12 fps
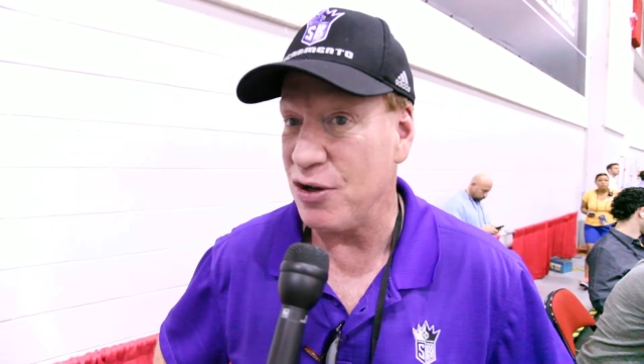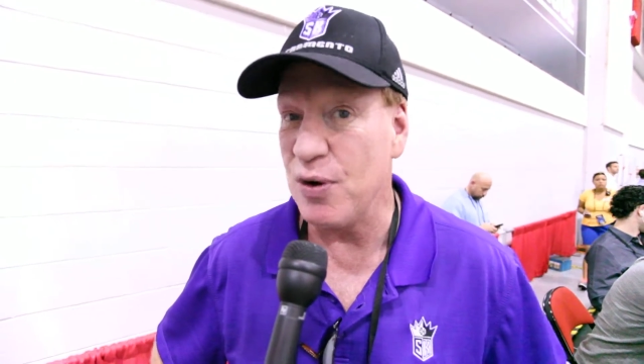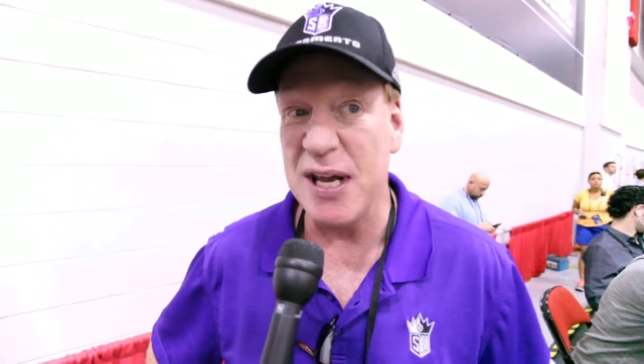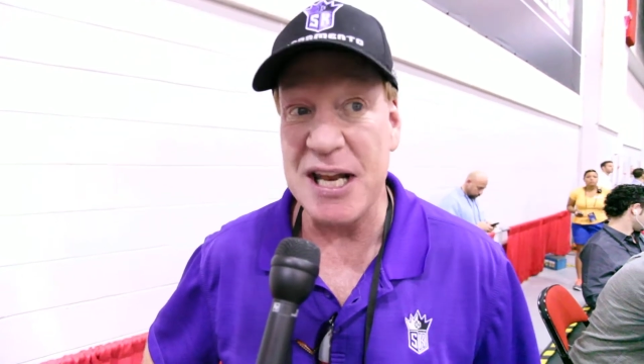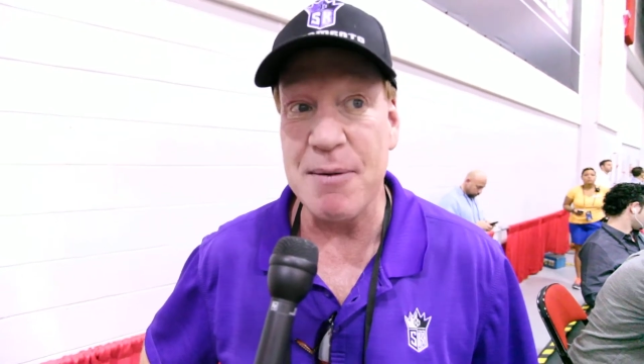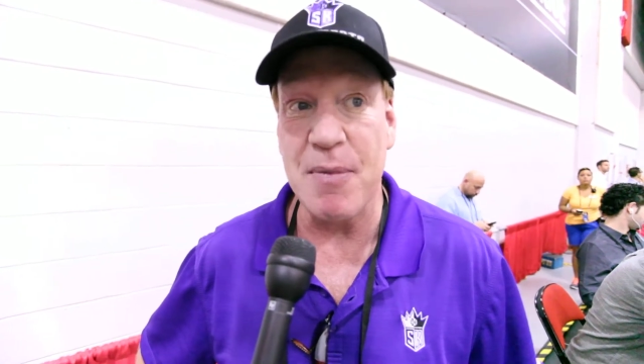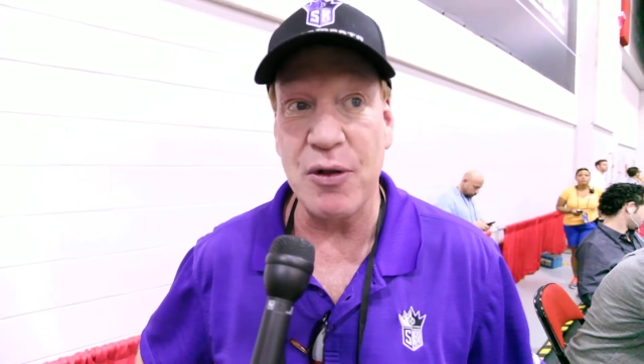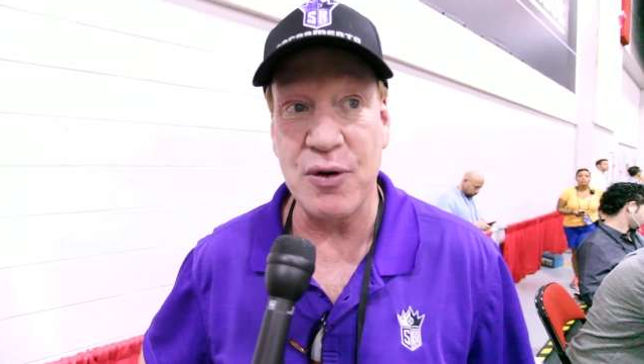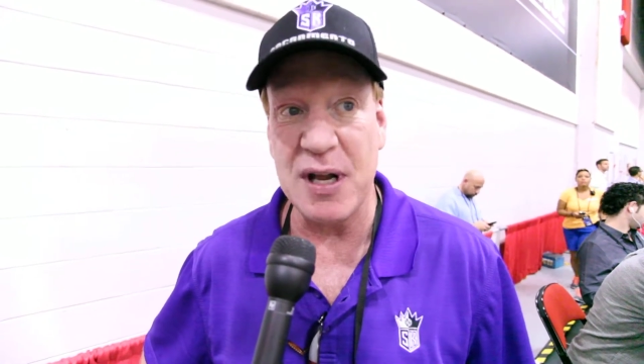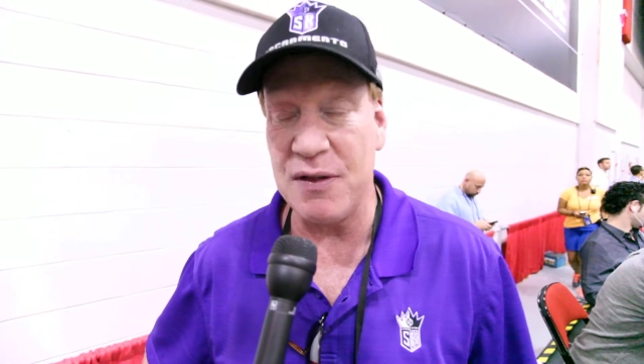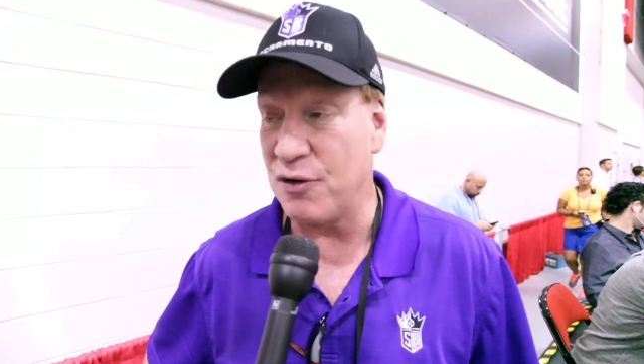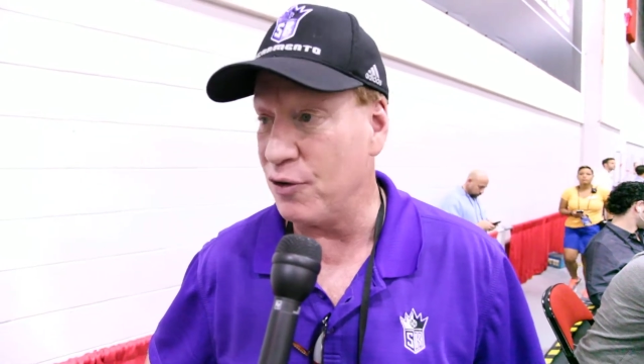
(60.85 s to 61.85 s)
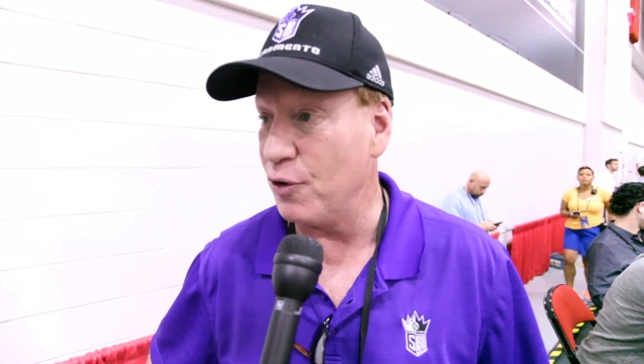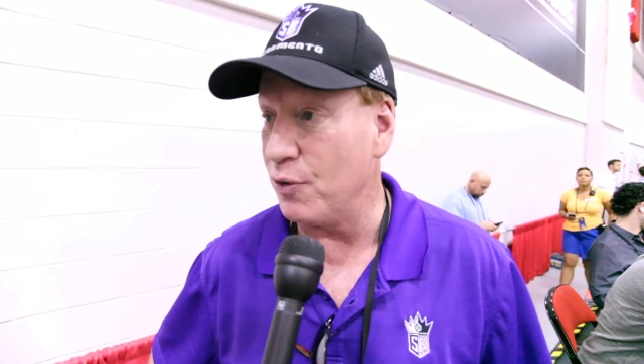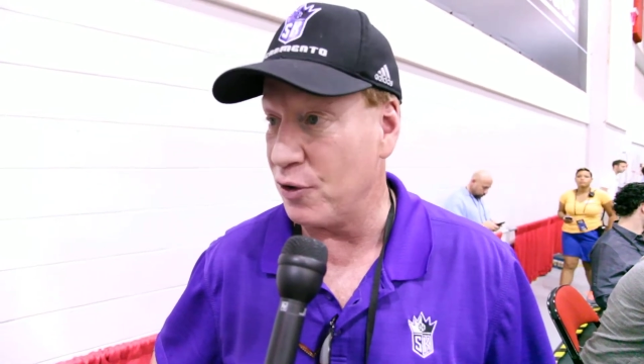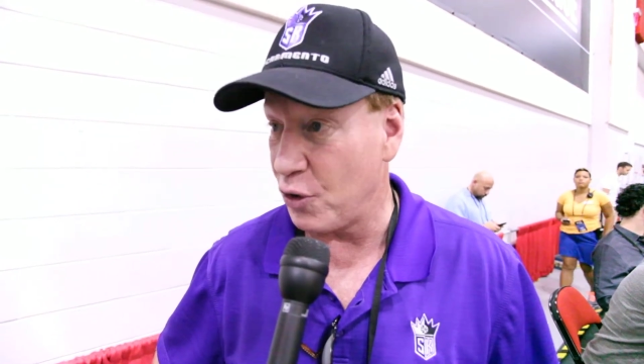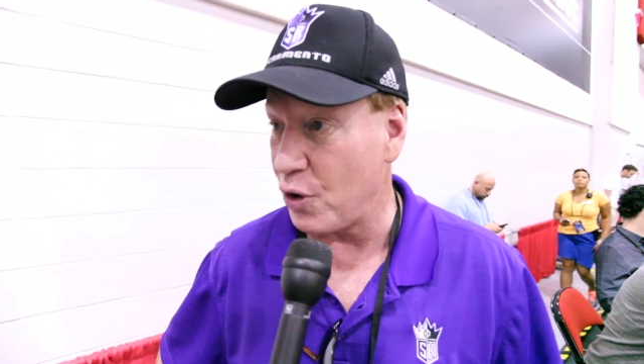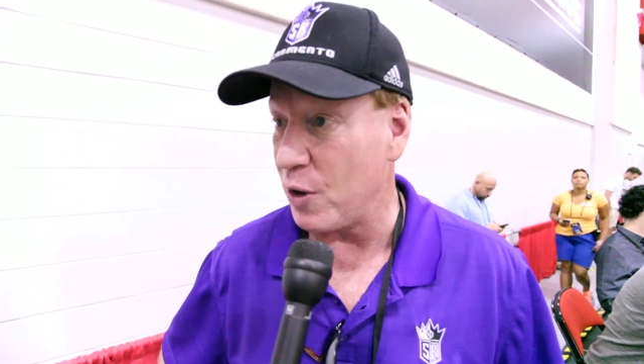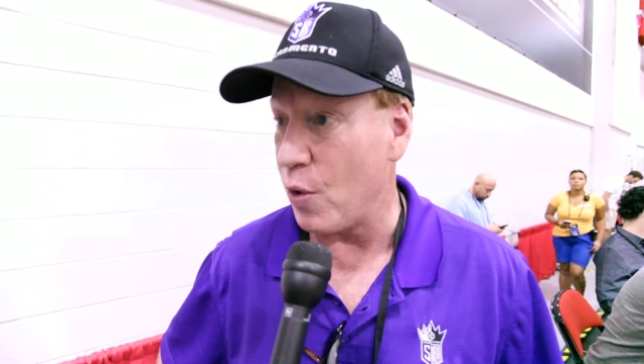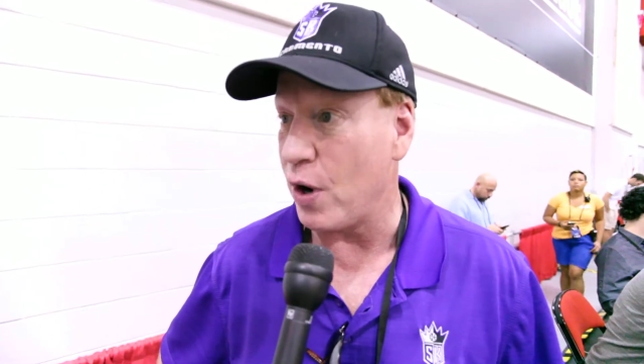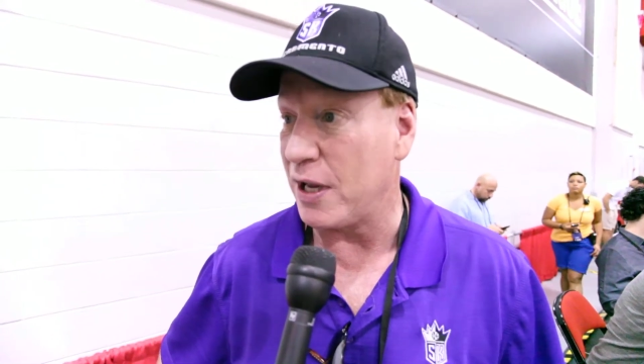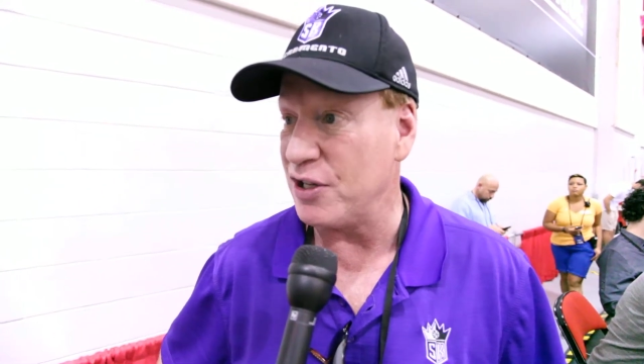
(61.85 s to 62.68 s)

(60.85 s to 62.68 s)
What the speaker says: you need him underneath to do the dirty work.